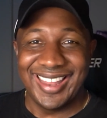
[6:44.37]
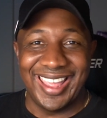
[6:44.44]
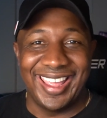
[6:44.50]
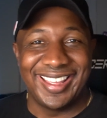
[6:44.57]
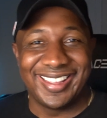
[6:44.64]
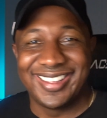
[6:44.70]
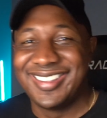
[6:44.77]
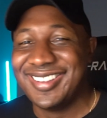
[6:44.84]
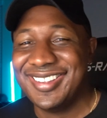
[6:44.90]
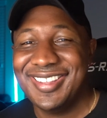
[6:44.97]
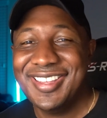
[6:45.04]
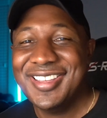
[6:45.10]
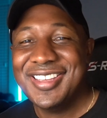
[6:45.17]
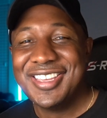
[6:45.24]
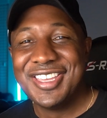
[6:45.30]
Like,
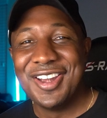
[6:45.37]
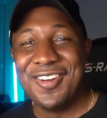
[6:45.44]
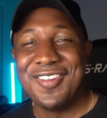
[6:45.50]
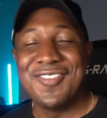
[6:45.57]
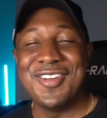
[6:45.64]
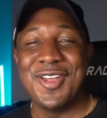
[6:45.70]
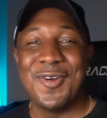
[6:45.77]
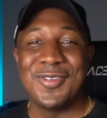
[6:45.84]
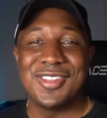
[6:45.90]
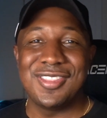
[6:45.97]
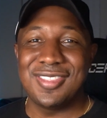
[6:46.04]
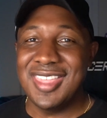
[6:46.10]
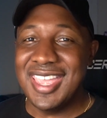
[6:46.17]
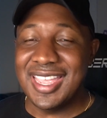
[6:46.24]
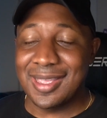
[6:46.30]
you don't even know what to
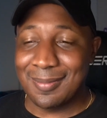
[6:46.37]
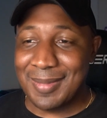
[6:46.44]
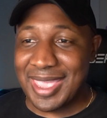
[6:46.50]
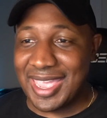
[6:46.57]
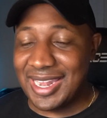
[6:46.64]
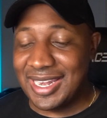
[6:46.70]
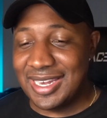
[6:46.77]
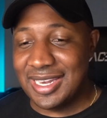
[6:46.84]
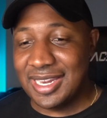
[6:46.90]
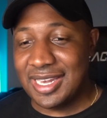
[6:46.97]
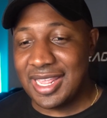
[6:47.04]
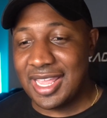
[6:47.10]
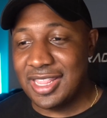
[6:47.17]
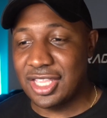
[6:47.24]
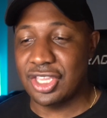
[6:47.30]
think, man.
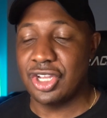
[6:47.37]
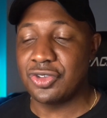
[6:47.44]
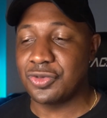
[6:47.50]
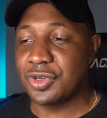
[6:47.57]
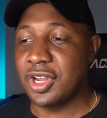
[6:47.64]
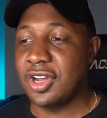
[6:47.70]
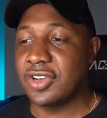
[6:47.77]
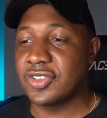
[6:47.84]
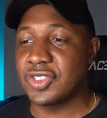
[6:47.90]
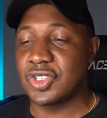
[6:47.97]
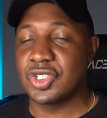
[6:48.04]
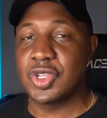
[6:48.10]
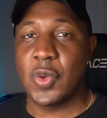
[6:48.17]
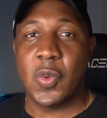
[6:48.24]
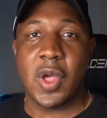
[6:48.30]
And country artists are
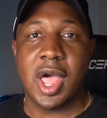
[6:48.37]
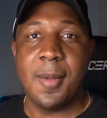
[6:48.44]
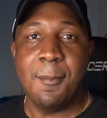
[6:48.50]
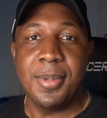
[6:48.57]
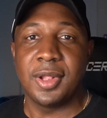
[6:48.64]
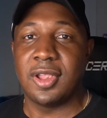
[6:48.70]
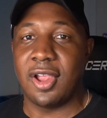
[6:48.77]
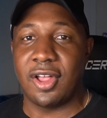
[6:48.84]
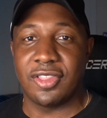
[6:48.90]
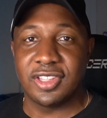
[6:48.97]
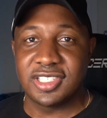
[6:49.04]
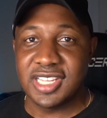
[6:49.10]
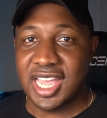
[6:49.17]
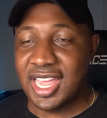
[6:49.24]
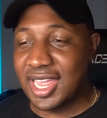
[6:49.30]
so humble all
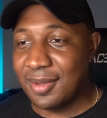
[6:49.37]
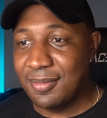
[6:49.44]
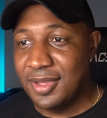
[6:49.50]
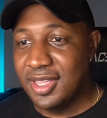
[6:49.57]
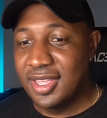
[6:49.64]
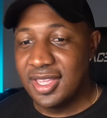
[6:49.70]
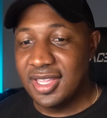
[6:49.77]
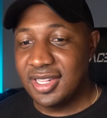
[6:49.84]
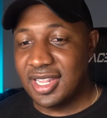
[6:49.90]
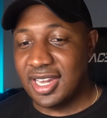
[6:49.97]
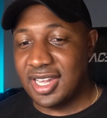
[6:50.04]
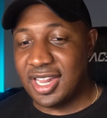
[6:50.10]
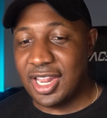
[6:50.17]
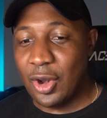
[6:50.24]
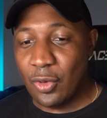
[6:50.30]
the time.
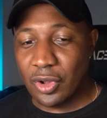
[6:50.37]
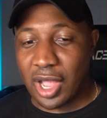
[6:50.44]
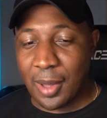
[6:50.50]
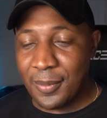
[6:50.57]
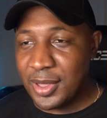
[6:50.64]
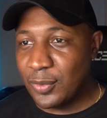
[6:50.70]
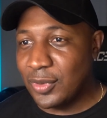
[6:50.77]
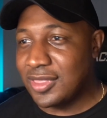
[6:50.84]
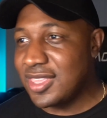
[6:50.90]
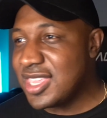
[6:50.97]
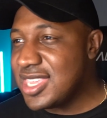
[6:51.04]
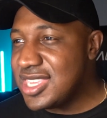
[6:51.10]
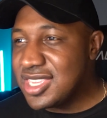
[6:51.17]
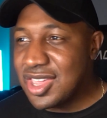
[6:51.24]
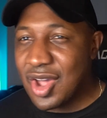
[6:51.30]
They don't come in with the
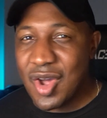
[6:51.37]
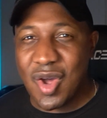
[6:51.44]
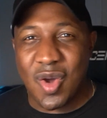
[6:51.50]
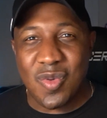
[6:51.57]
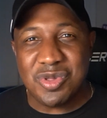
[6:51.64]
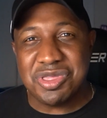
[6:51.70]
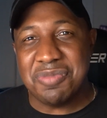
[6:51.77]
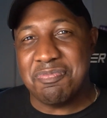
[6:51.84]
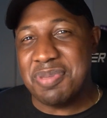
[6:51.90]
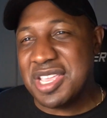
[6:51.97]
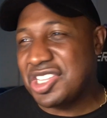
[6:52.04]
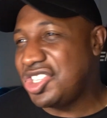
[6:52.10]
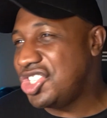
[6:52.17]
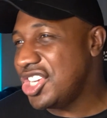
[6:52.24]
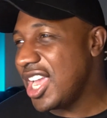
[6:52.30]
ego, with the
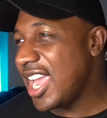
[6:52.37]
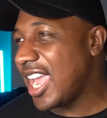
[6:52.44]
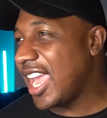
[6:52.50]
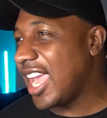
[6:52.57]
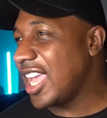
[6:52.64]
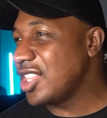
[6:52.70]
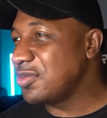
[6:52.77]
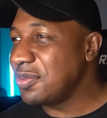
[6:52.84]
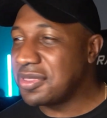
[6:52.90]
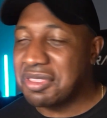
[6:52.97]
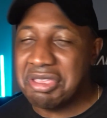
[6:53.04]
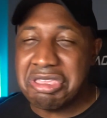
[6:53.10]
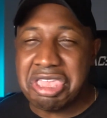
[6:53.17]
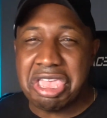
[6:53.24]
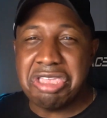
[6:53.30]
big chains, with
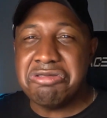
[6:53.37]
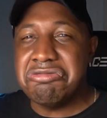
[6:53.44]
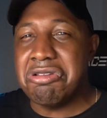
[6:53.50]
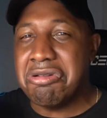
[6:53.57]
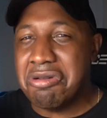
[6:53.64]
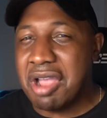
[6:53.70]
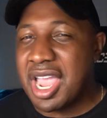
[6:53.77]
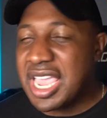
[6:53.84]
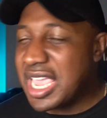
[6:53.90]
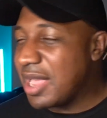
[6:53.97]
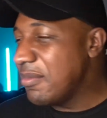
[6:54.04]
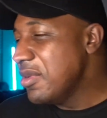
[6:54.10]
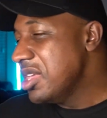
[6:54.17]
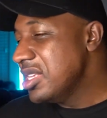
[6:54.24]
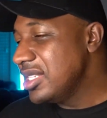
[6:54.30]
the, yeah, you know who I
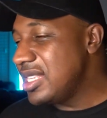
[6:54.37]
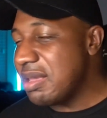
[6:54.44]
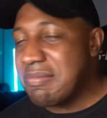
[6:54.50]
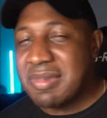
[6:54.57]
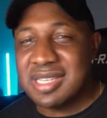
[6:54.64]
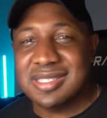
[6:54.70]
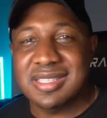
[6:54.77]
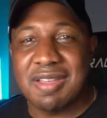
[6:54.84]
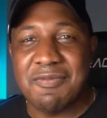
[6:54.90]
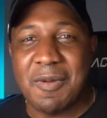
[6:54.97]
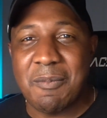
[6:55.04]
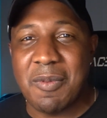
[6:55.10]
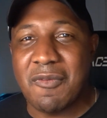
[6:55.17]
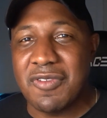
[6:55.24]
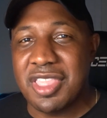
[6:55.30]
am, setting my stuff
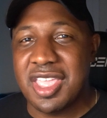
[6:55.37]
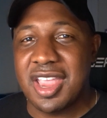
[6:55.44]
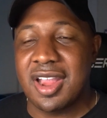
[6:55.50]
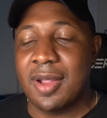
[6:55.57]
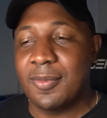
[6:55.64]
up over there.